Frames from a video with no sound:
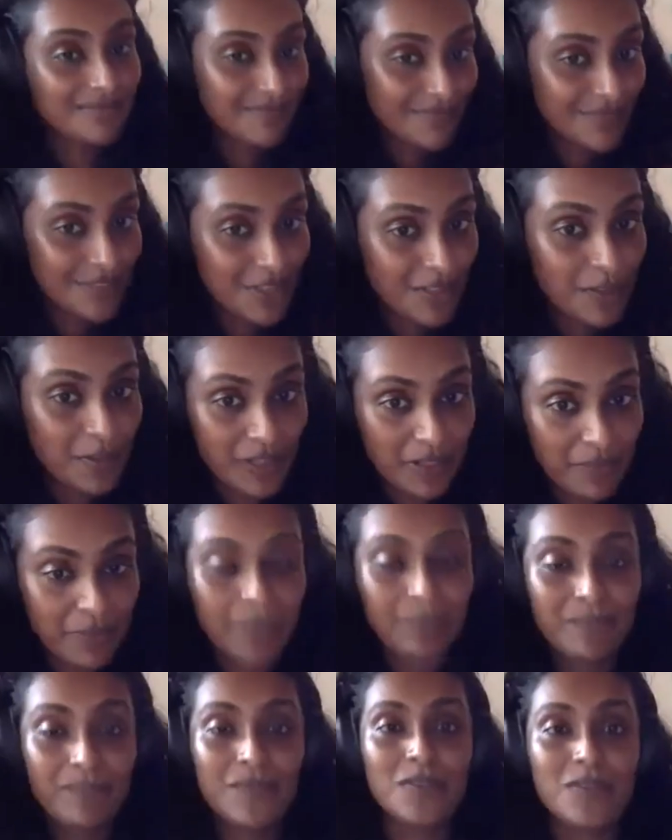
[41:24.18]
You know what I
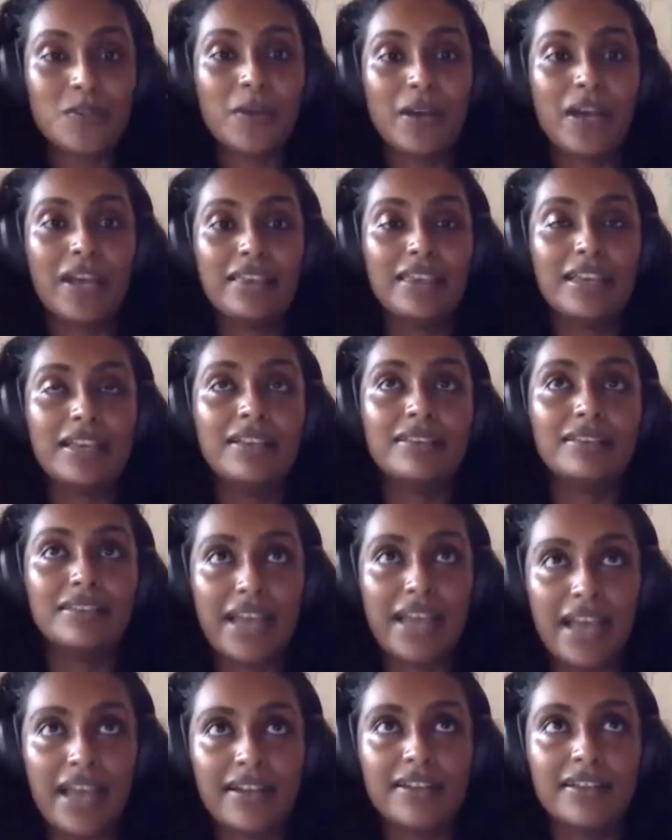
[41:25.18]
mean? So I think
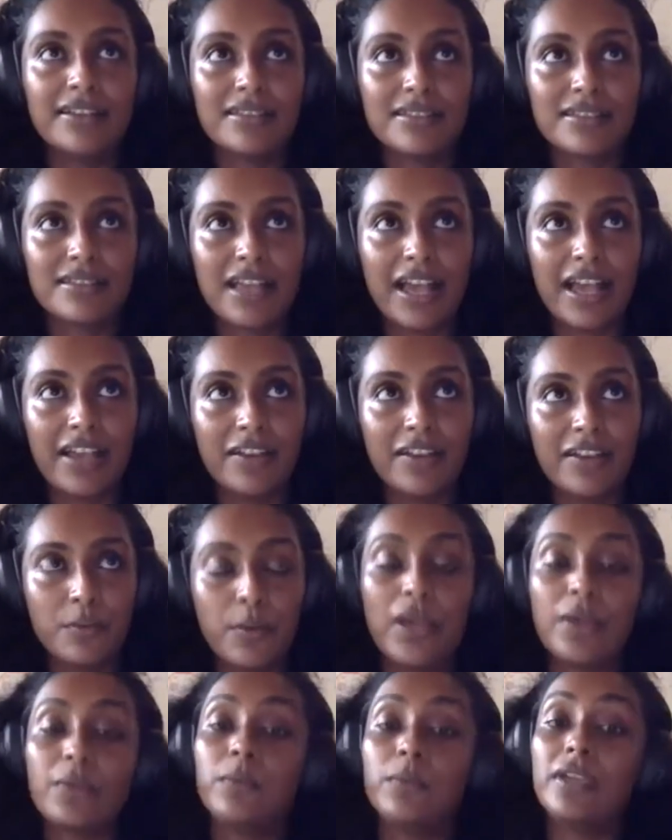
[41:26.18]
that is kind of
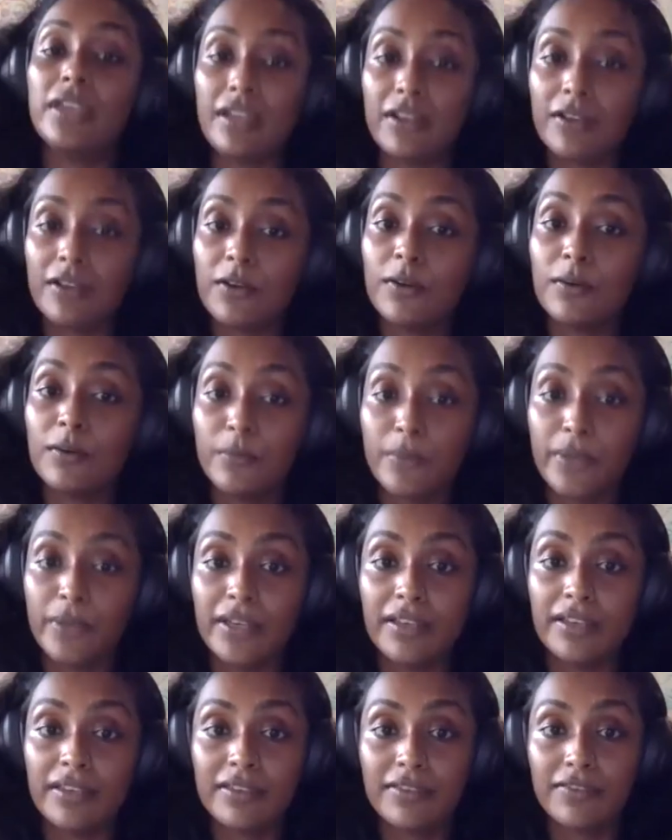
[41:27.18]
where we can go
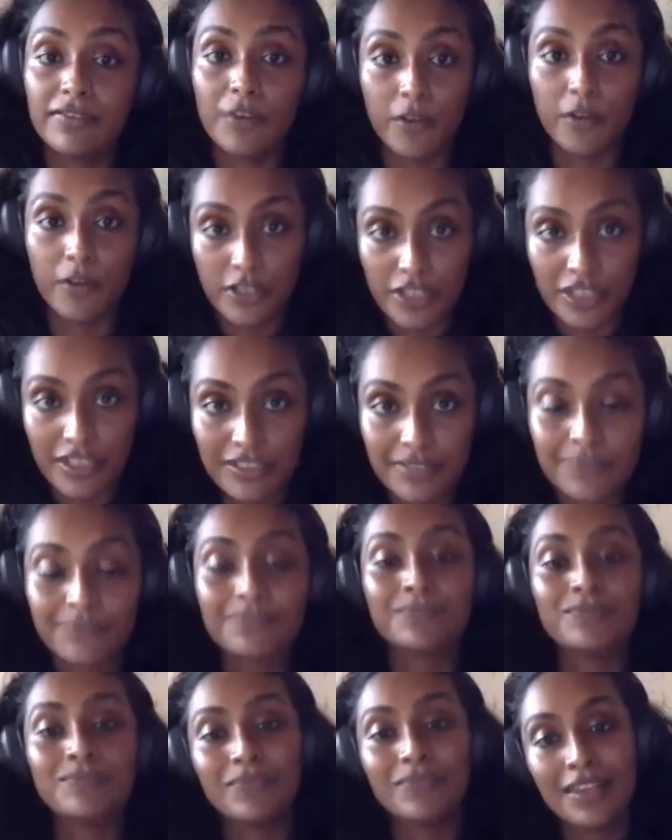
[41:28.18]
with foraging
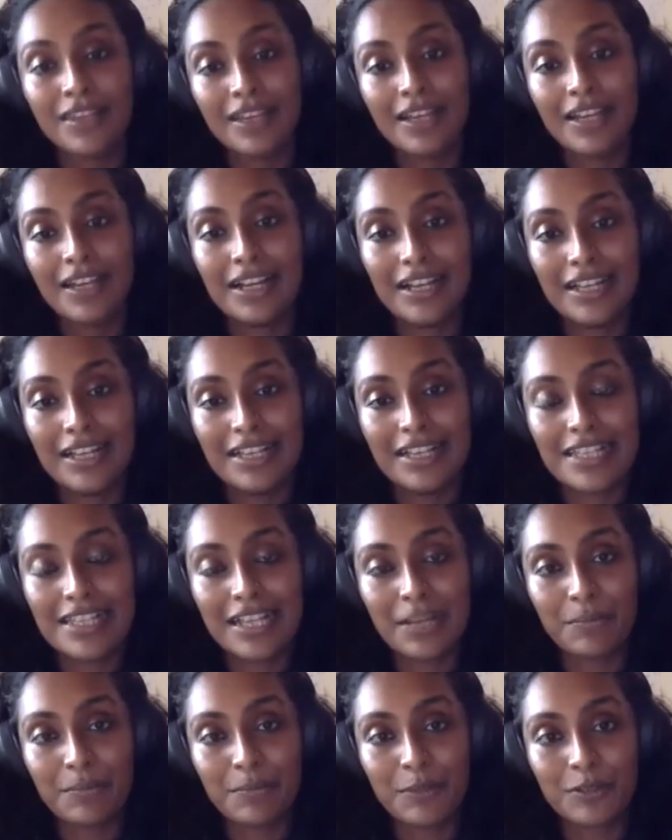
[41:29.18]
in
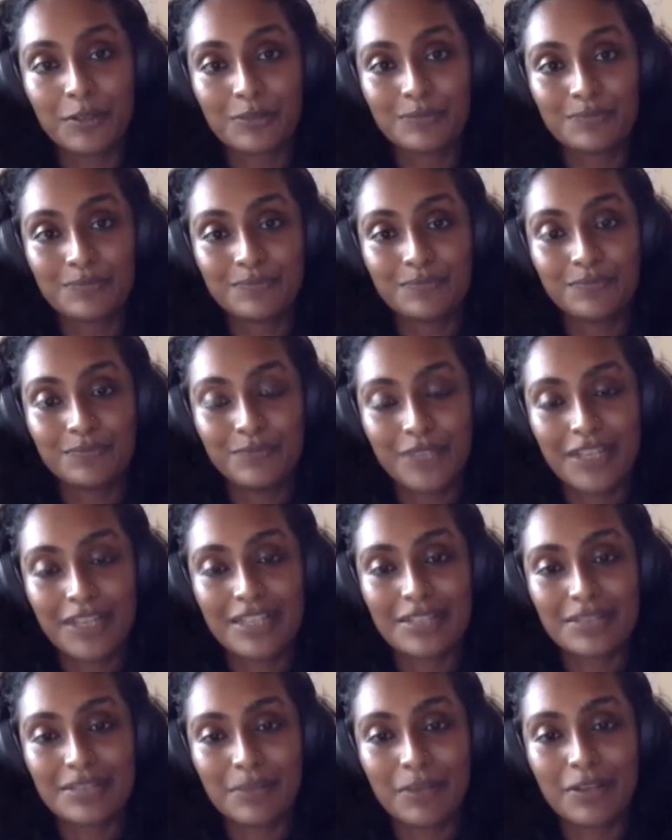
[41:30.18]
Singapore.
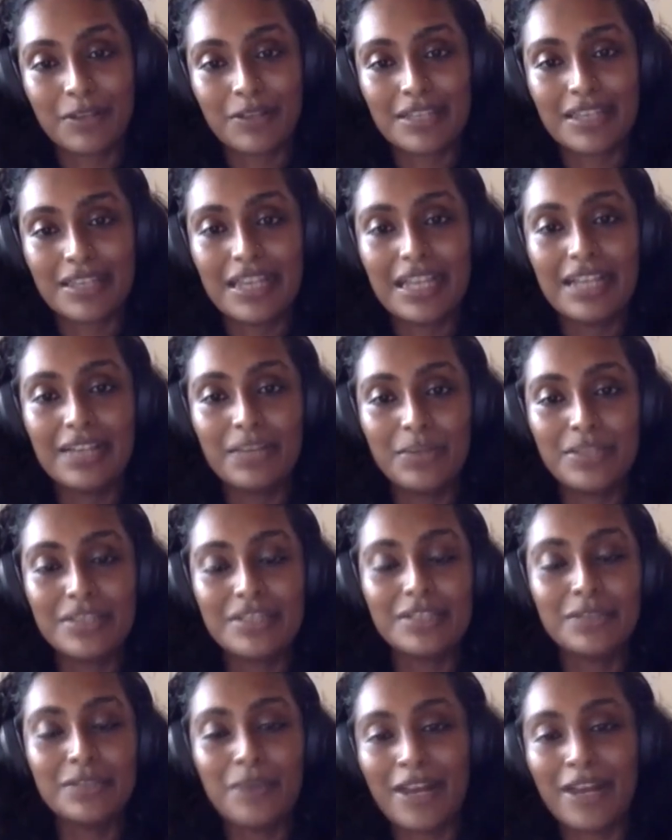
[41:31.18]
Yes, because I think we
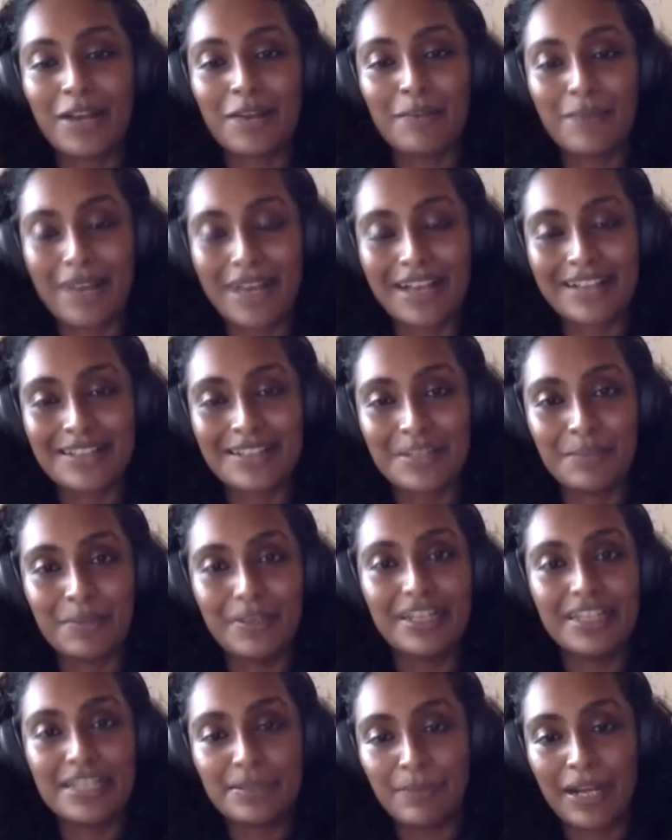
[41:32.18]
still want our parks to be
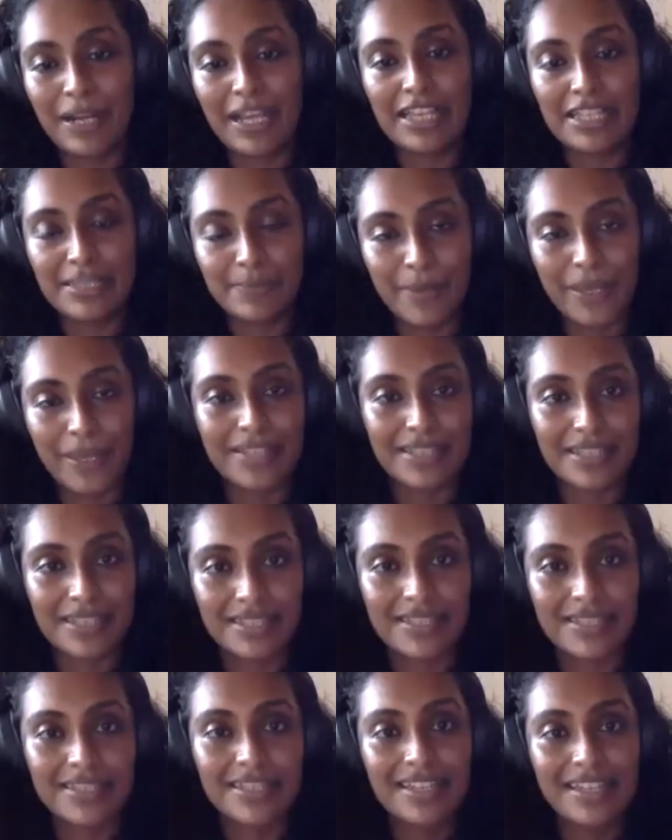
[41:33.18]
display
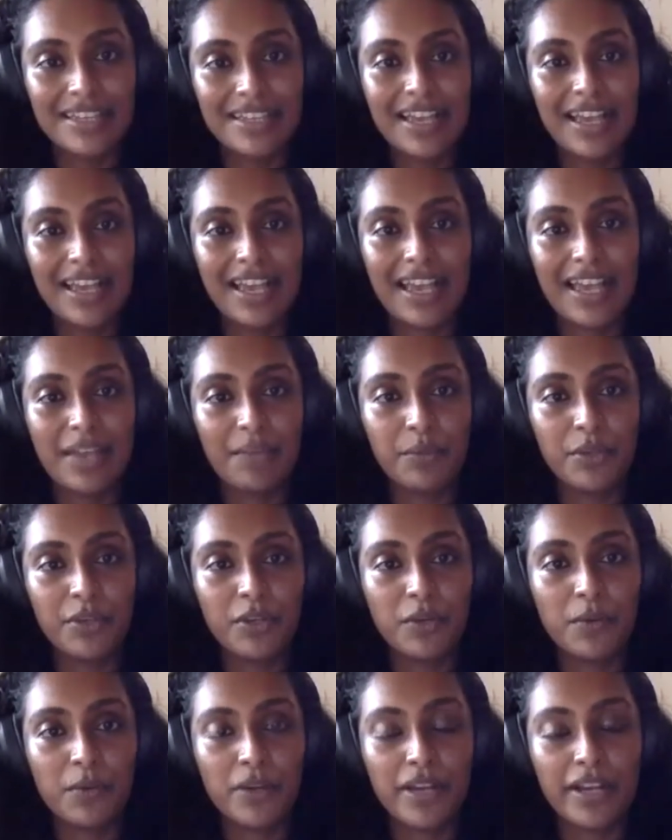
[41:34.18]
spaces and we
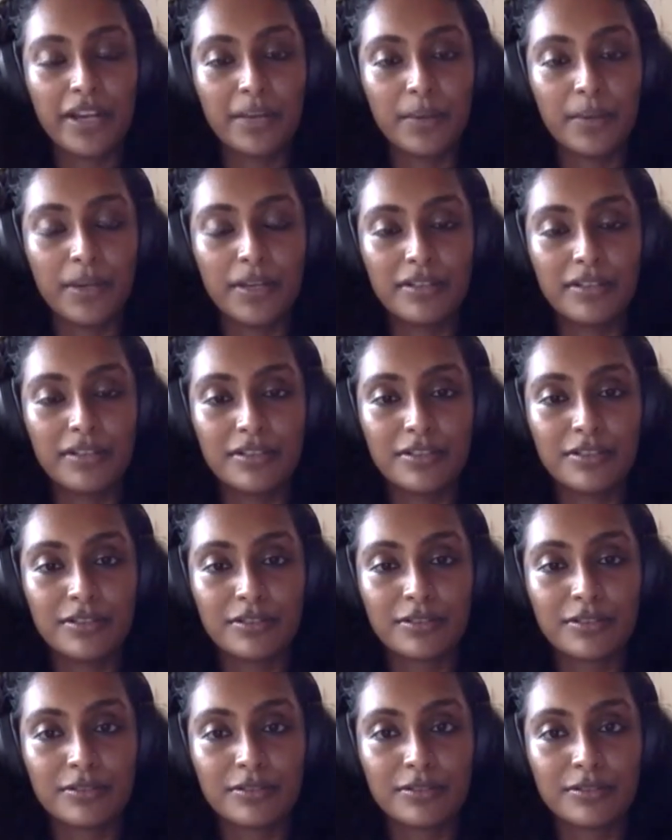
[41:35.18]
don't want anyone
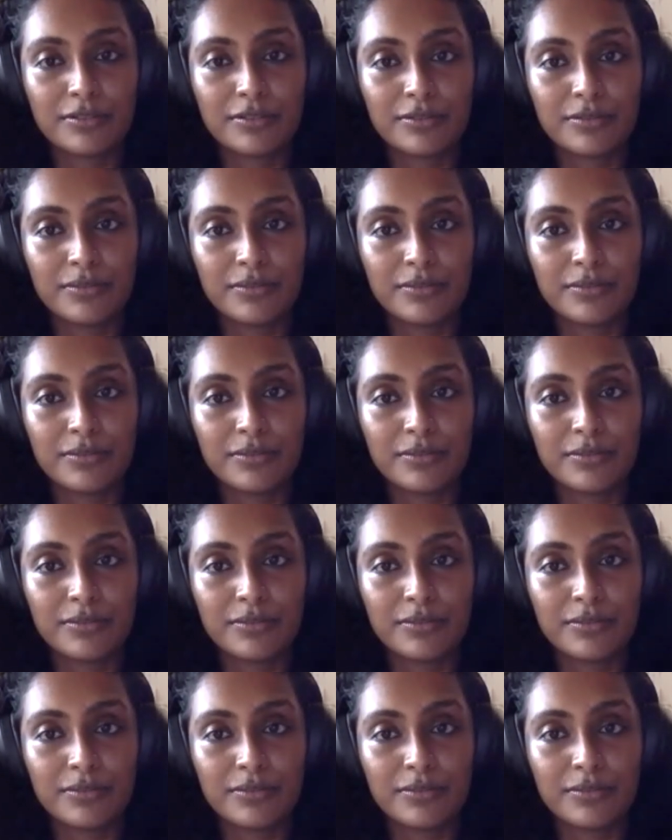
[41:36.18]
to